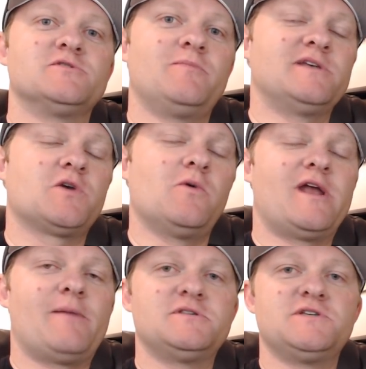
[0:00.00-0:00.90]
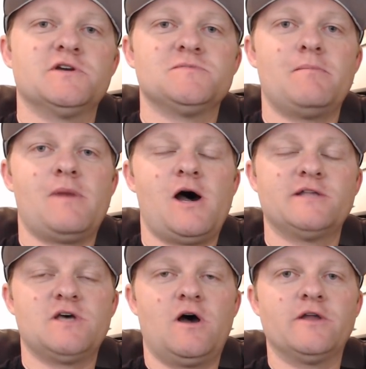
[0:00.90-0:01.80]
So basically what happens here is my
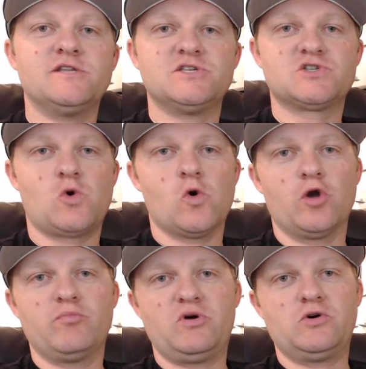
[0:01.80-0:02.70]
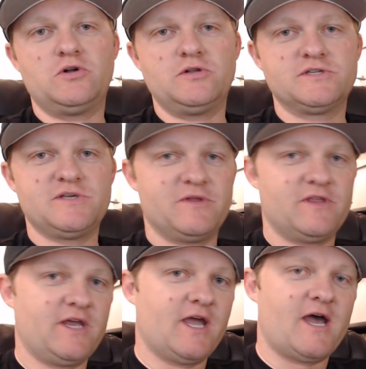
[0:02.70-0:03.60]
mods on Discord pull some of
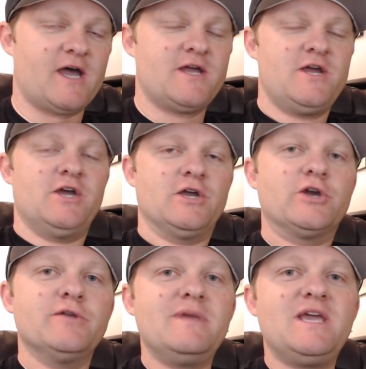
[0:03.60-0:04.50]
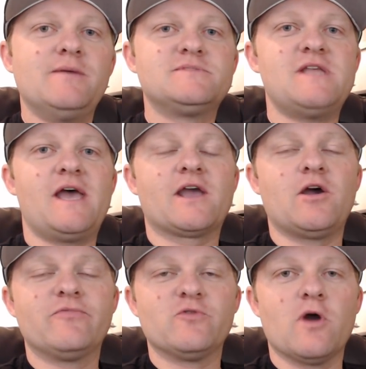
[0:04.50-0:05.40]
the uh, good memes that
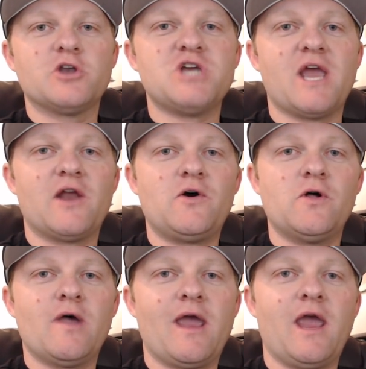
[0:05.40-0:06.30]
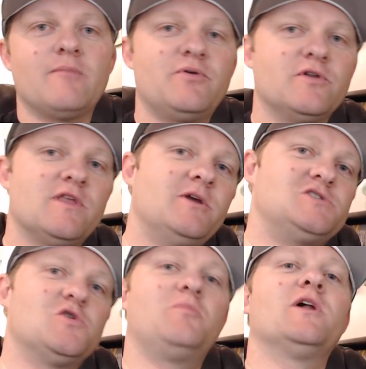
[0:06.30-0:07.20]
come through our channel and put them
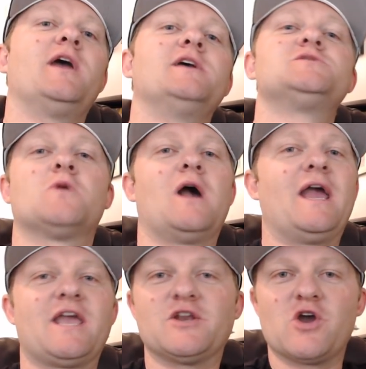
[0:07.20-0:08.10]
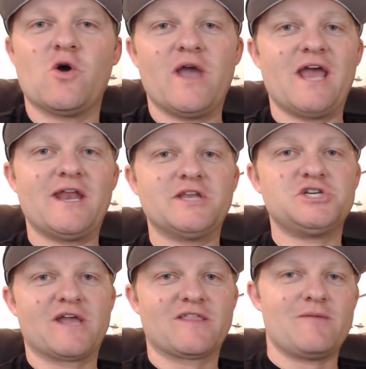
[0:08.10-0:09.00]
into a place where I can go ahead and
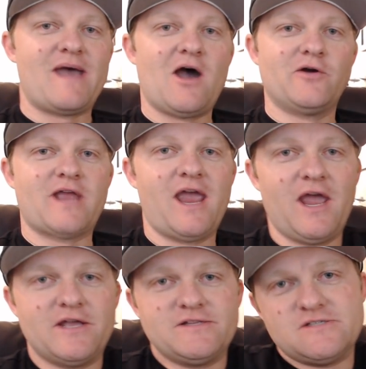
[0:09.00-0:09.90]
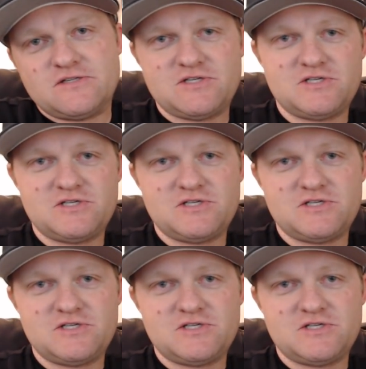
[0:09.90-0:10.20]
check them out and